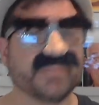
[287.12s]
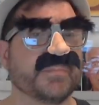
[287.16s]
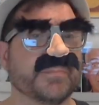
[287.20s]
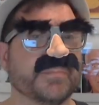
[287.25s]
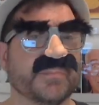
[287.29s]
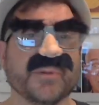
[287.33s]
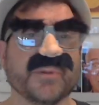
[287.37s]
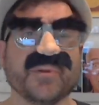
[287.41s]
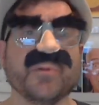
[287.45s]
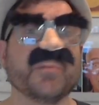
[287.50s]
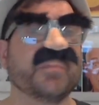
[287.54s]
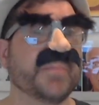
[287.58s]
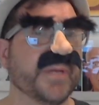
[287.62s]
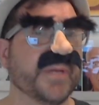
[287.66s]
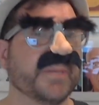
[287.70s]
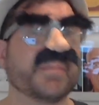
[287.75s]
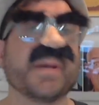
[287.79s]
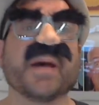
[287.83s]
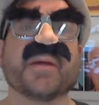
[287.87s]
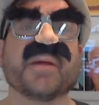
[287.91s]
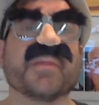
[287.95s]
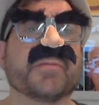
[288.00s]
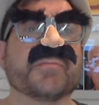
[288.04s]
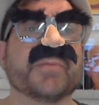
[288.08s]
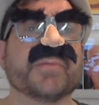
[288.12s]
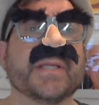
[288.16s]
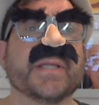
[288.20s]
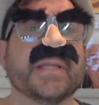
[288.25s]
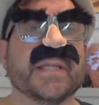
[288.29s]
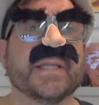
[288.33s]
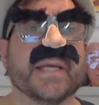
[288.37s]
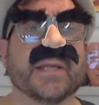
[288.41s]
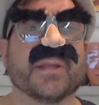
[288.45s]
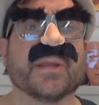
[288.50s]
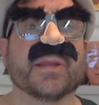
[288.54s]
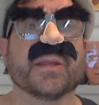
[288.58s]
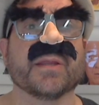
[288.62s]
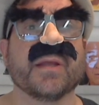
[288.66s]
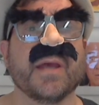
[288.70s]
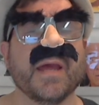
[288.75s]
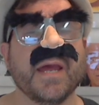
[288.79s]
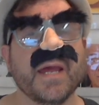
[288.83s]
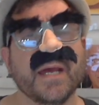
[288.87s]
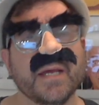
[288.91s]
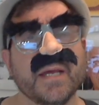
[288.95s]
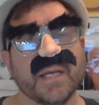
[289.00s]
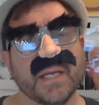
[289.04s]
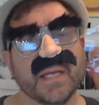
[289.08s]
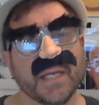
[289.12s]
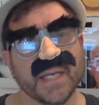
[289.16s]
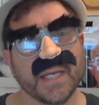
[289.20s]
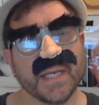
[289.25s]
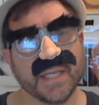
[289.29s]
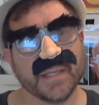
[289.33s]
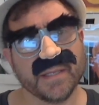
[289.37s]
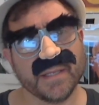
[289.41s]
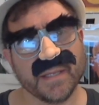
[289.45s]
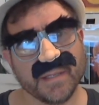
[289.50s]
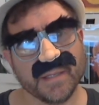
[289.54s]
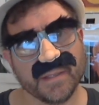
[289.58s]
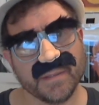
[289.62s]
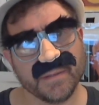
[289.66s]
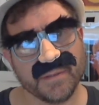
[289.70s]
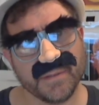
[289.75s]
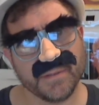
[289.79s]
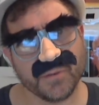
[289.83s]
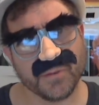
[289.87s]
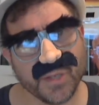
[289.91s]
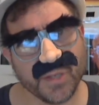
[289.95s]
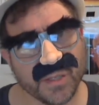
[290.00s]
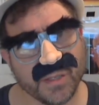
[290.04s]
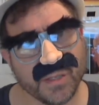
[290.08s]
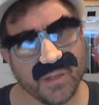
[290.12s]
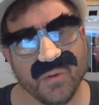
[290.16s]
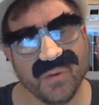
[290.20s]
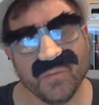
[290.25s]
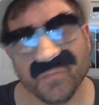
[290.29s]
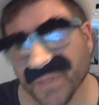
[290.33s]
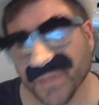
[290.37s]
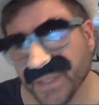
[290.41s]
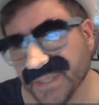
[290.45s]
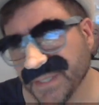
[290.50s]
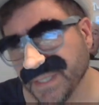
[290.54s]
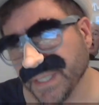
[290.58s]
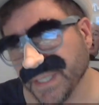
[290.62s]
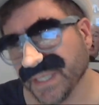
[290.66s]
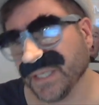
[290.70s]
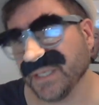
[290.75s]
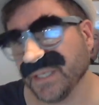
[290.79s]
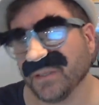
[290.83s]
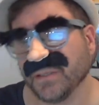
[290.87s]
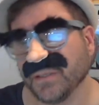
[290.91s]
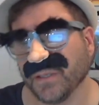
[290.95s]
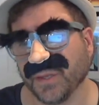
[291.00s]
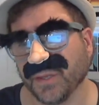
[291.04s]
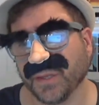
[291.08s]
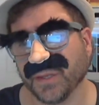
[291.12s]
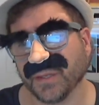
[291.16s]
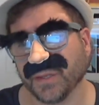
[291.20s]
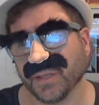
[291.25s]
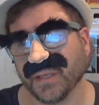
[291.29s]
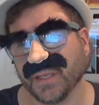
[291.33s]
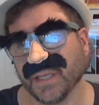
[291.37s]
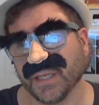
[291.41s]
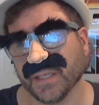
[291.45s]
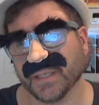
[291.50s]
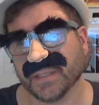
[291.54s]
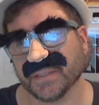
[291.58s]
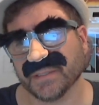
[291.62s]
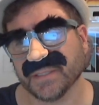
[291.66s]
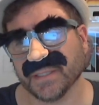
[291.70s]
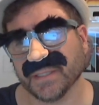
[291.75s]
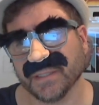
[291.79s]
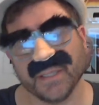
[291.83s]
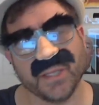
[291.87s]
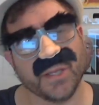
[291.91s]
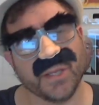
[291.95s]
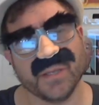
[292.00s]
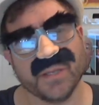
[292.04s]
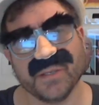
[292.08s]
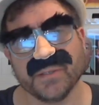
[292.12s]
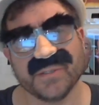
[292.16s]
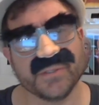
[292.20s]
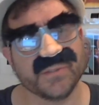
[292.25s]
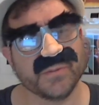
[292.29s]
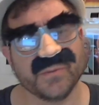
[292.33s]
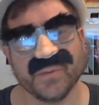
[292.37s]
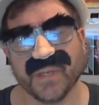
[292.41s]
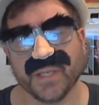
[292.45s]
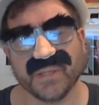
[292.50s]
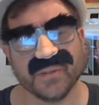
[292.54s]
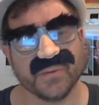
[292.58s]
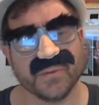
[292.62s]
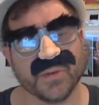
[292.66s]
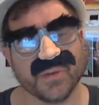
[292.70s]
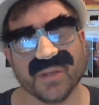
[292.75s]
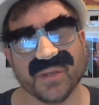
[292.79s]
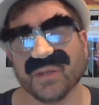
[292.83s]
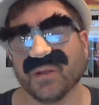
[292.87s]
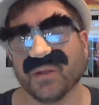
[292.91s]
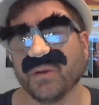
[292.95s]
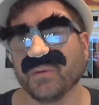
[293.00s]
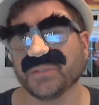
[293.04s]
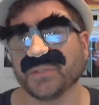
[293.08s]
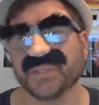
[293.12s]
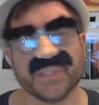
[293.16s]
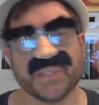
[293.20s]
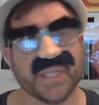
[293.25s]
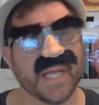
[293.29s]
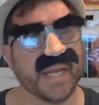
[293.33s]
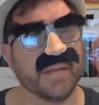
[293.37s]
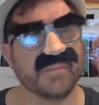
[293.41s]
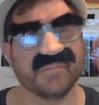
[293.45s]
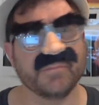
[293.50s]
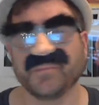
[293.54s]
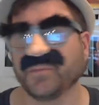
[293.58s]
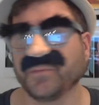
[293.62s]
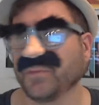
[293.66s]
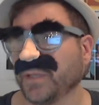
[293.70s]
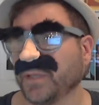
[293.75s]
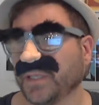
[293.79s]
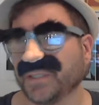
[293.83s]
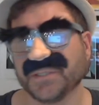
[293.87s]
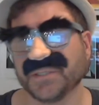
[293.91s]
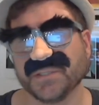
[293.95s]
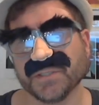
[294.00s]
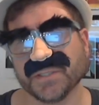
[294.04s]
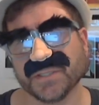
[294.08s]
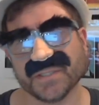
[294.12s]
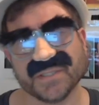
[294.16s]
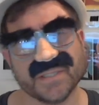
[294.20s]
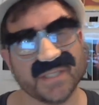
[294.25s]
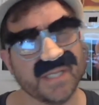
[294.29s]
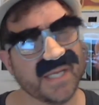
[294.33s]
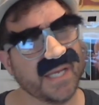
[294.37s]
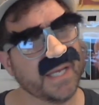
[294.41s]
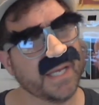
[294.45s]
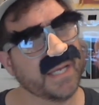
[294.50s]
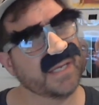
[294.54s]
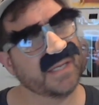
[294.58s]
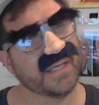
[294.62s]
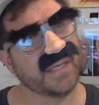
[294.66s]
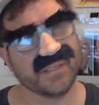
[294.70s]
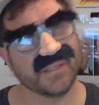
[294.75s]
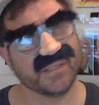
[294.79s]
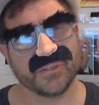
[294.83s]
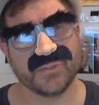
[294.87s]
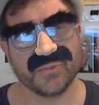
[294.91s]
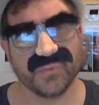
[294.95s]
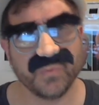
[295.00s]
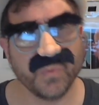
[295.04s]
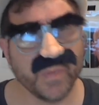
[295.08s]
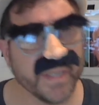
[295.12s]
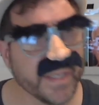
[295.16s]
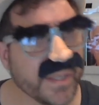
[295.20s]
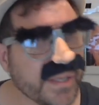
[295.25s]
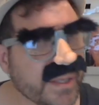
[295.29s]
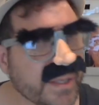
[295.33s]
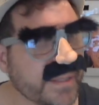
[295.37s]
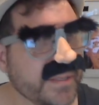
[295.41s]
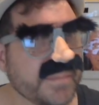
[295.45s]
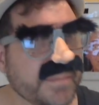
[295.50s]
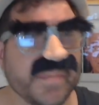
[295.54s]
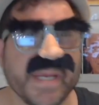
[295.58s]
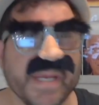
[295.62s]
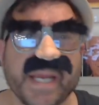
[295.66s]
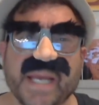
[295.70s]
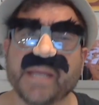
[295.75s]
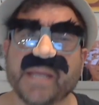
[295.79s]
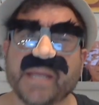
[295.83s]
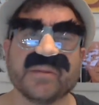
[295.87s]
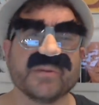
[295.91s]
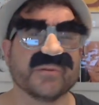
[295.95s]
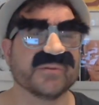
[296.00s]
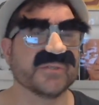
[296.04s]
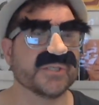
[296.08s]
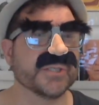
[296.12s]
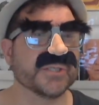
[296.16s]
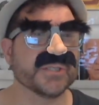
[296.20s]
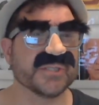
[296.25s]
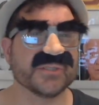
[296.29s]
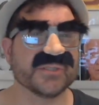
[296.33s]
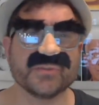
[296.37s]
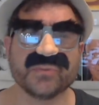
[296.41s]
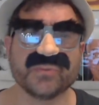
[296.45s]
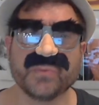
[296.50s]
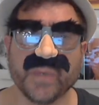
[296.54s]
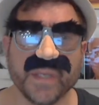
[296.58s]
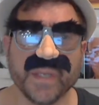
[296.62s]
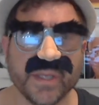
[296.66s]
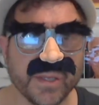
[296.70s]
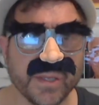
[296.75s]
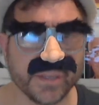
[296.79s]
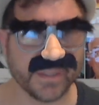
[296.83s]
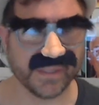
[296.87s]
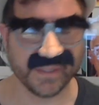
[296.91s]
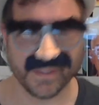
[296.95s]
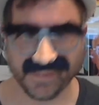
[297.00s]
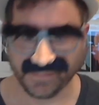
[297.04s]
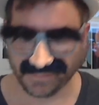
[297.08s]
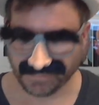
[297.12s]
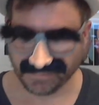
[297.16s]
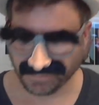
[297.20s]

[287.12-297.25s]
there'll be about three links. They're so ridiculous to listen to, and they're so shameful and just twisted, man. They're just twisted.